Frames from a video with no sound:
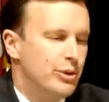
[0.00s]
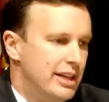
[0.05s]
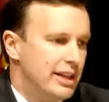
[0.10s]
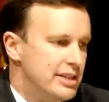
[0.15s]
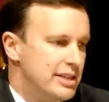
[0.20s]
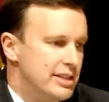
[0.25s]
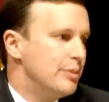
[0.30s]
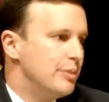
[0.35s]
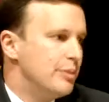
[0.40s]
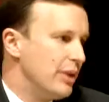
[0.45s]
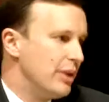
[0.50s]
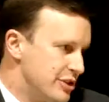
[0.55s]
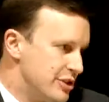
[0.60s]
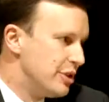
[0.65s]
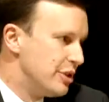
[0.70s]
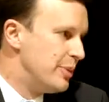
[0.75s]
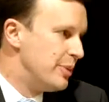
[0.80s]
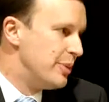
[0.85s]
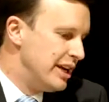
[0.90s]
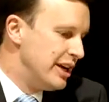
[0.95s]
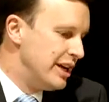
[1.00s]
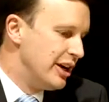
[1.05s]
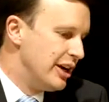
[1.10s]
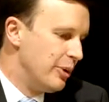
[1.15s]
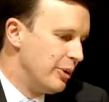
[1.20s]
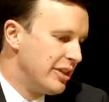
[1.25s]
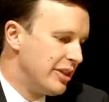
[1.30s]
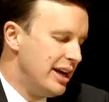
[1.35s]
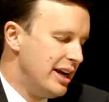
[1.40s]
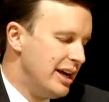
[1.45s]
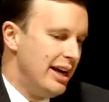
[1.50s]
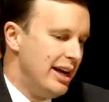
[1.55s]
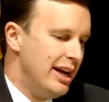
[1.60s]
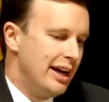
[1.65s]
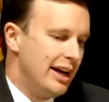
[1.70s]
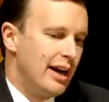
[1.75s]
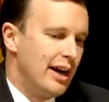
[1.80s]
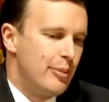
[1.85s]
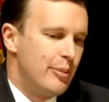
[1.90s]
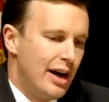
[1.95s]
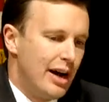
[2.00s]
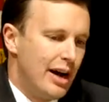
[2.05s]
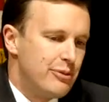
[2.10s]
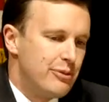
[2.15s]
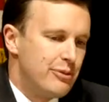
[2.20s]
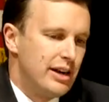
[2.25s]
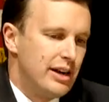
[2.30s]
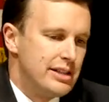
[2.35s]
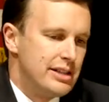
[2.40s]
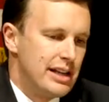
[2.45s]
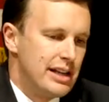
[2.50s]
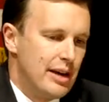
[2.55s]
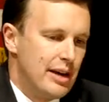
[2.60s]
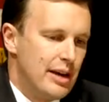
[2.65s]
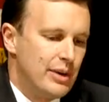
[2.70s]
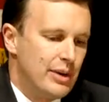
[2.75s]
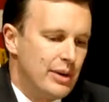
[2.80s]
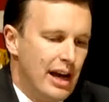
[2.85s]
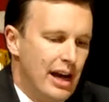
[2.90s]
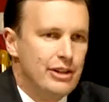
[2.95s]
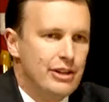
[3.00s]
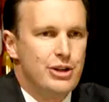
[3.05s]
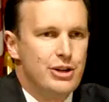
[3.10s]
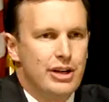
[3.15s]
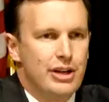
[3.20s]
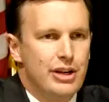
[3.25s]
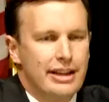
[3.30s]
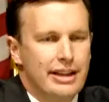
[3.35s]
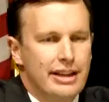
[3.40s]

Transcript: It is a pleasure to be here with my friend Sam Calagiri.